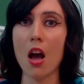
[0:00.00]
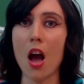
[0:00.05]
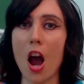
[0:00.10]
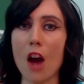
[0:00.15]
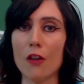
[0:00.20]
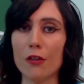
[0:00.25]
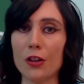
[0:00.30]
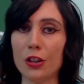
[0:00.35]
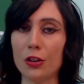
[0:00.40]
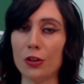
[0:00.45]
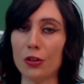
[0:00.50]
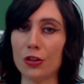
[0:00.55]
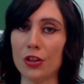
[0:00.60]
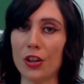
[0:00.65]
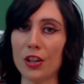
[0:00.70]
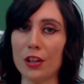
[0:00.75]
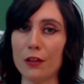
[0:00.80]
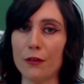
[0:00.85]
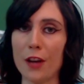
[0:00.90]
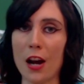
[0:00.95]
A research
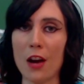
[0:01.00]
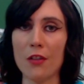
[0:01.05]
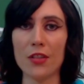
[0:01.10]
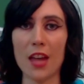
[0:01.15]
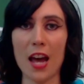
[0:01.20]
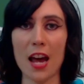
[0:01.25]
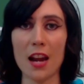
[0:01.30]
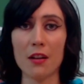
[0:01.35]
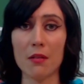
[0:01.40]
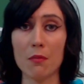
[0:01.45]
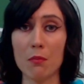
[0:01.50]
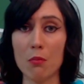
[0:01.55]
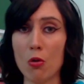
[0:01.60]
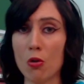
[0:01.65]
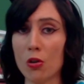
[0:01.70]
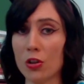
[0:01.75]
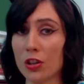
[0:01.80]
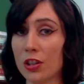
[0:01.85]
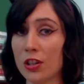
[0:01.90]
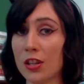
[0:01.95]
study found that,
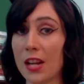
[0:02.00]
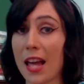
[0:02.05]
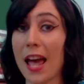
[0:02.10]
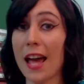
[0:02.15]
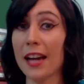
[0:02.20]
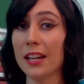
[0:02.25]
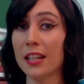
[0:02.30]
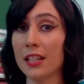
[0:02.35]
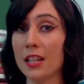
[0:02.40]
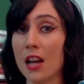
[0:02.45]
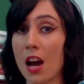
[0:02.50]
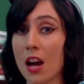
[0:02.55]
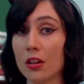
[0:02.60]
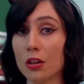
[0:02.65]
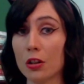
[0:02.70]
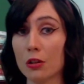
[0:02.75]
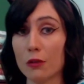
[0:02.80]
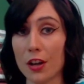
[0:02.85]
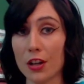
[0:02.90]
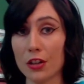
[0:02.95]
more than any
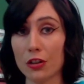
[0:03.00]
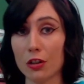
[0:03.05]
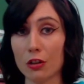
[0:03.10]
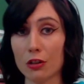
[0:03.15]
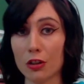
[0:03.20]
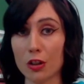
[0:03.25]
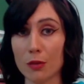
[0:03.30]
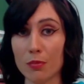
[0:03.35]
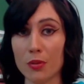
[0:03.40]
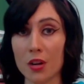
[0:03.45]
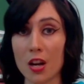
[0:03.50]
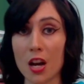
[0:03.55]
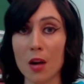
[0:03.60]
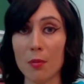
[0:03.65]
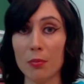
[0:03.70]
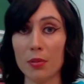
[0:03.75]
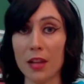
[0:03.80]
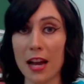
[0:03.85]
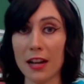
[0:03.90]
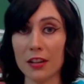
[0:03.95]
other racial group,
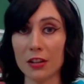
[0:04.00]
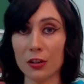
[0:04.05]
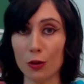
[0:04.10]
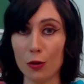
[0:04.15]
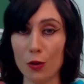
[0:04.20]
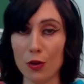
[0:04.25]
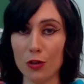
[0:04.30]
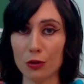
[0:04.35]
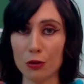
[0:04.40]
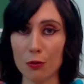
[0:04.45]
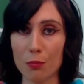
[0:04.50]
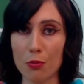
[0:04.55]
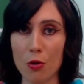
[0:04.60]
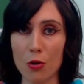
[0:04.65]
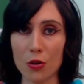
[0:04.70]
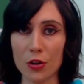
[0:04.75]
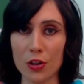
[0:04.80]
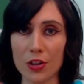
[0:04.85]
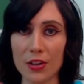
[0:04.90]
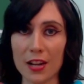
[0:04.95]
black students
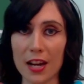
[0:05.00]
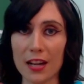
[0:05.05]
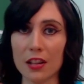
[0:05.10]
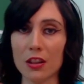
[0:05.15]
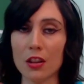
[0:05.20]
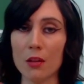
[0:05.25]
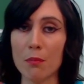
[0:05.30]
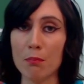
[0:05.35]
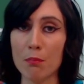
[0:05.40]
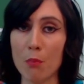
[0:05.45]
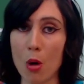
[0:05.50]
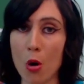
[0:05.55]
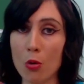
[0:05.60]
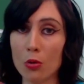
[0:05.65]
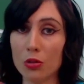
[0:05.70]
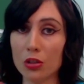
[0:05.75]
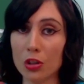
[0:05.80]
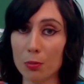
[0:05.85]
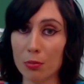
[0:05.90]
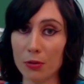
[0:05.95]
reported getting the
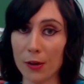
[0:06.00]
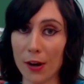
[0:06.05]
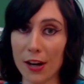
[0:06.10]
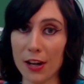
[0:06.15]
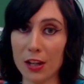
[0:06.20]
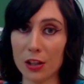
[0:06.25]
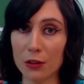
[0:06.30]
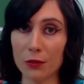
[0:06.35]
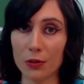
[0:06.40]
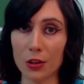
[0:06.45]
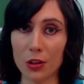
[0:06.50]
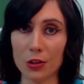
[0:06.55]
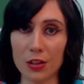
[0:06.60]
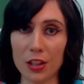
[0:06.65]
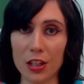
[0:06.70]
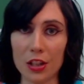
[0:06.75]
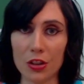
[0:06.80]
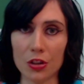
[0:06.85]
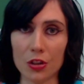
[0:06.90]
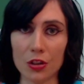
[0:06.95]
most praise from their
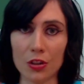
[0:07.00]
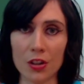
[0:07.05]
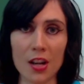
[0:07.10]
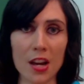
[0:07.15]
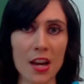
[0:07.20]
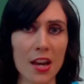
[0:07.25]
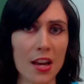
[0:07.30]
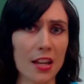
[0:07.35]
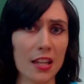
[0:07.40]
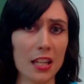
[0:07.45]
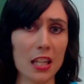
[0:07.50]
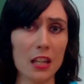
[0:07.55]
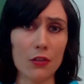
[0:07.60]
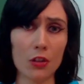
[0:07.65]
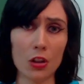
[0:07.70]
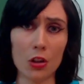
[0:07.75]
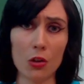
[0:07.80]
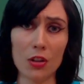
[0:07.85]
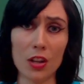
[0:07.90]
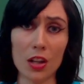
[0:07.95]
teacher,
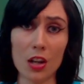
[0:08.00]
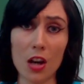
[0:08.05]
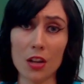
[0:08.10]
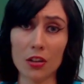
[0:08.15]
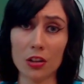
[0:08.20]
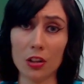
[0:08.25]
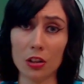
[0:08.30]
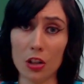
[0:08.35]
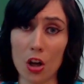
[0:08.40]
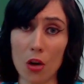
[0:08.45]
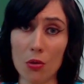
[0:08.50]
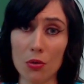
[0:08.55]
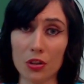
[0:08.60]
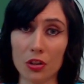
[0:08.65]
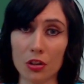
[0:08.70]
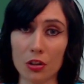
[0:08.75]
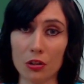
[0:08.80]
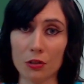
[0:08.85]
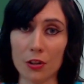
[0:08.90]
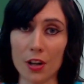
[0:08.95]
even though they got the
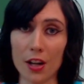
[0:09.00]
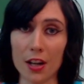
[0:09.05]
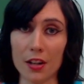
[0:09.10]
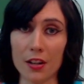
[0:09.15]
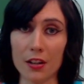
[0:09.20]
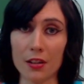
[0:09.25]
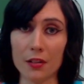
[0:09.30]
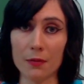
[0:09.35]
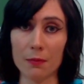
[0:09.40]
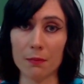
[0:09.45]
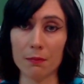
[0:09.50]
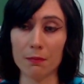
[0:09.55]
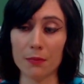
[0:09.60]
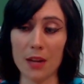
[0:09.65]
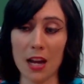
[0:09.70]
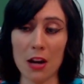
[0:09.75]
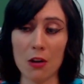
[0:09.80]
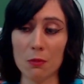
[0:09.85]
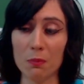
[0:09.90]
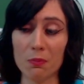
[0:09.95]
lowest grades.
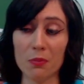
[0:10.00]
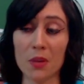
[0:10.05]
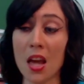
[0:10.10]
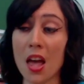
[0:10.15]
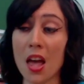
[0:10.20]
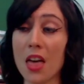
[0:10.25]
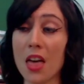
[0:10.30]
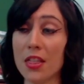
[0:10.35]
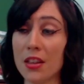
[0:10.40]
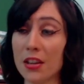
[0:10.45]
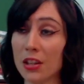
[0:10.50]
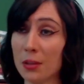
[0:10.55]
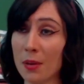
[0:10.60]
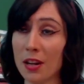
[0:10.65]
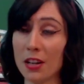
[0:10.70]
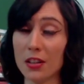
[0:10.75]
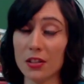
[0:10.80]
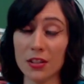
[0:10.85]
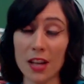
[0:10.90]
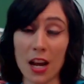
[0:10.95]
Now, this
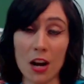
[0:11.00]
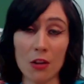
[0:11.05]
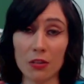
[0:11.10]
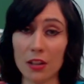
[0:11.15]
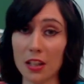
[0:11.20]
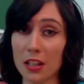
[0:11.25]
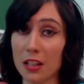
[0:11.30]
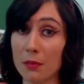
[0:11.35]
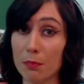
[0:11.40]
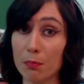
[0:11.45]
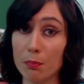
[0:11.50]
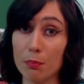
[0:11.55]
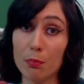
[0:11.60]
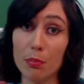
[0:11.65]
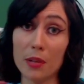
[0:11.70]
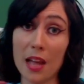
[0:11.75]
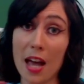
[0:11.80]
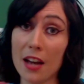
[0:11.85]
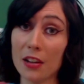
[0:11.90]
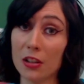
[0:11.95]
might sound like
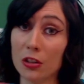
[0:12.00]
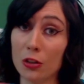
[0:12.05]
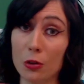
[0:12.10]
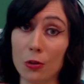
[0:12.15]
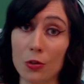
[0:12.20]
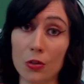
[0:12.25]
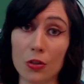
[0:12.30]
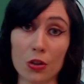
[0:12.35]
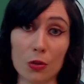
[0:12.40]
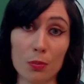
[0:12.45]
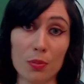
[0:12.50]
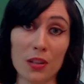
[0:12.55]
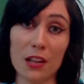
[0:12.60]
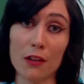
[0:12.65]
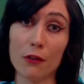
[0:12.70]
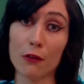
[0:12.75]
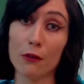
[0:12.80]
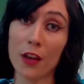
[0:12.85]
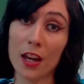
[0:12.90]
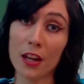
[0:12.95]
black students are
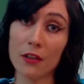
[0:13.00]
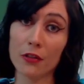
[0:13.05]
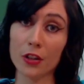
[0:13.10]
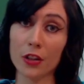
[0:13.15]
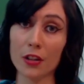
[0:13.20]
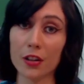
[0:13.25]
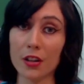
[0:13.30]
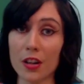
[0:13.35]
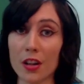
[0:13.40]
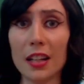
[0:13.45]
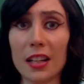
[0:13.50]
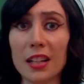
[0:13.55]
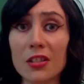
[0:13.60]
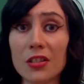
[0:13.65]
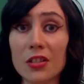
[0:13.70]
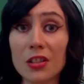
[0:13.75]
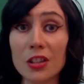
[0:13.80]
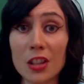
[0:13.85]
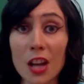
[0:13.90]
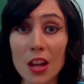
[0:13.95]
being favored.
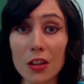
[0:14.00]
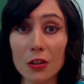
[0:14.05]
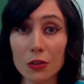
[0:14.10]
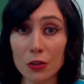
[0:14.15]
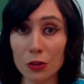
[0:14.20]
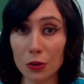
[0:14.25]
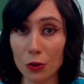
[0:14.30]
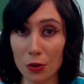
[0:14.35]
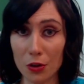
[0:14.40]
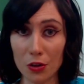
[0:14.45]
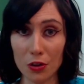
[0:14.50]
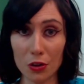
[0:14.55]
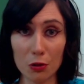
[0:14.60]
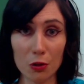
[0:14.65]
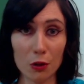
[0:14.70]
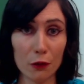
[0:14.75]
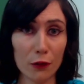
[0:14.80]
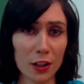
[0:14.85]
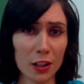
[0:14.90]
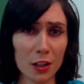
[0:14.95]
It's the other students
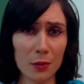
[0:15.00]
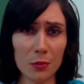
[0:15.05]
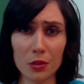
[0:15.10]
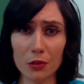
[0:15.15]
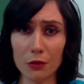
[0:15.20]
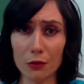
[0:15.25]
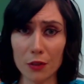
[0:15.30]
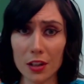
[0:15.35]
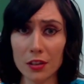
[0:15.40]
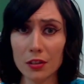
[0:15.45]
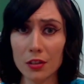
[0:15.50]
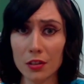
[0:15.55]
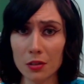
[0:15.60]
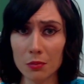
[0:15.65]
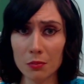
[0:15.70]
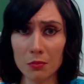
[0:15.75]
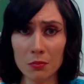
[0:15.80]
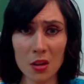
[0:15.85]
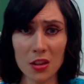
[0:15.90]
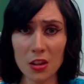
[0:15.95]
who are victims of
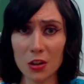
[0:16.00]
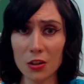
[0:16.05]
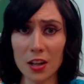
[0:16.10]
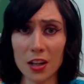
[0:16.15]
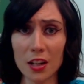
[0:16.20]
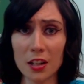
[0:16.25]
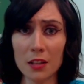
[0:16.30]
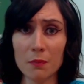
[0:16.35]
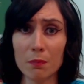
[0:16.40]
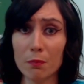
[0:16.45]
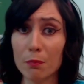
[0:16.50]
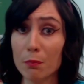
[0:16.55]
racism. They're getting